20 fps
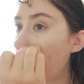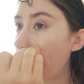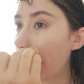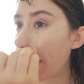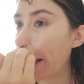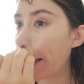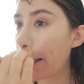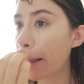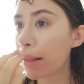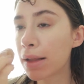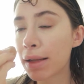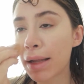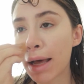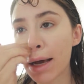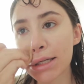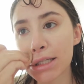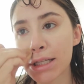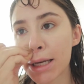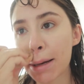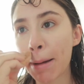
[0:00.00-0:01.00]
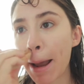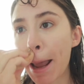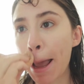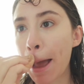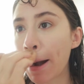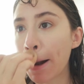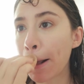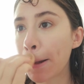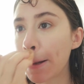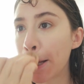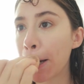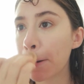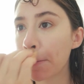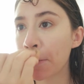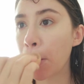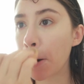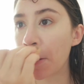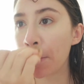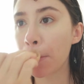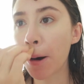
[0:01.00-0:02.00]
like the last time I had a clogged
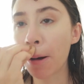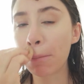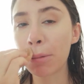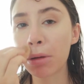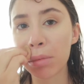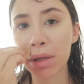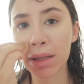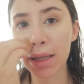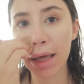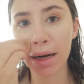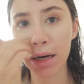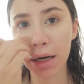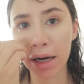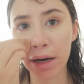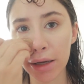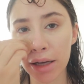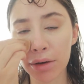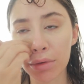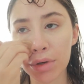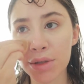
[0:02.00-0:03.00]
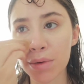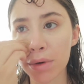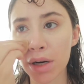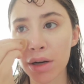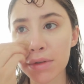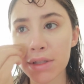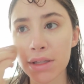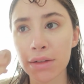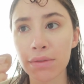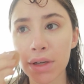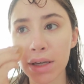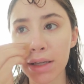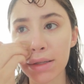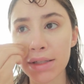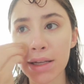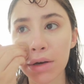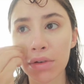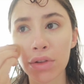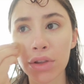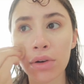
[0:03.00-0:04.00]
pore problem in that area was when I was living in
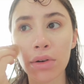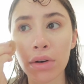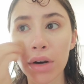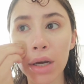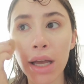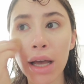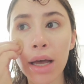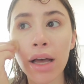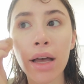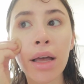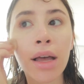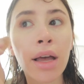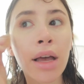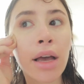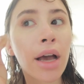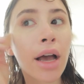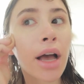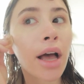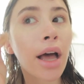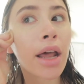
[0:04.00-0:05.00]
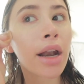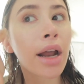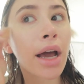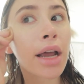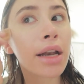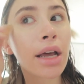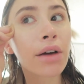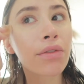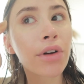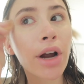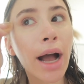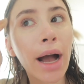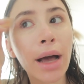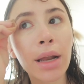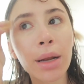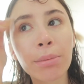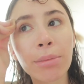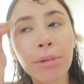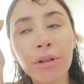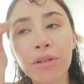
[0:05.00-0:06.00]
South Korea, and I never had
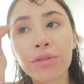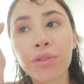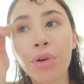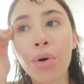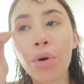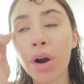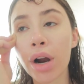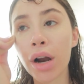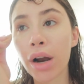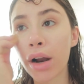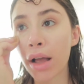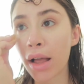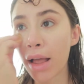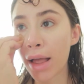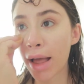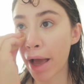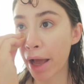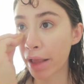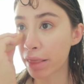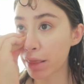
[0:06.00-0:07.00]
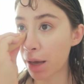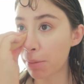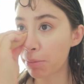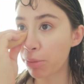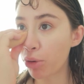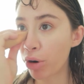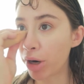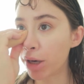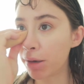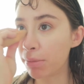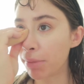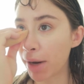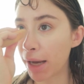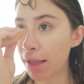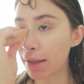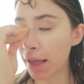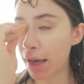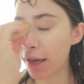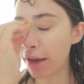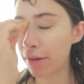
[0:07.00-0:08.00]
it before at that point in my
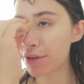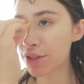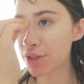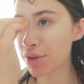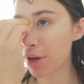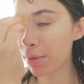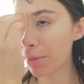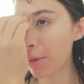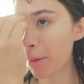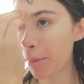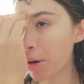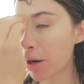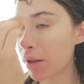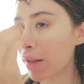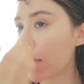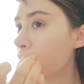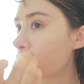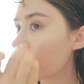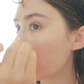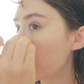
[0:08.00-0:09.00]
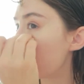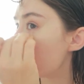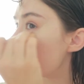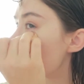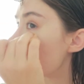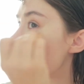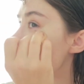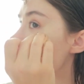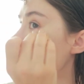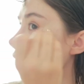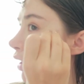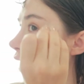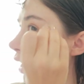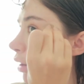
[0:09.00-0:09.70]
life. So I remember like researching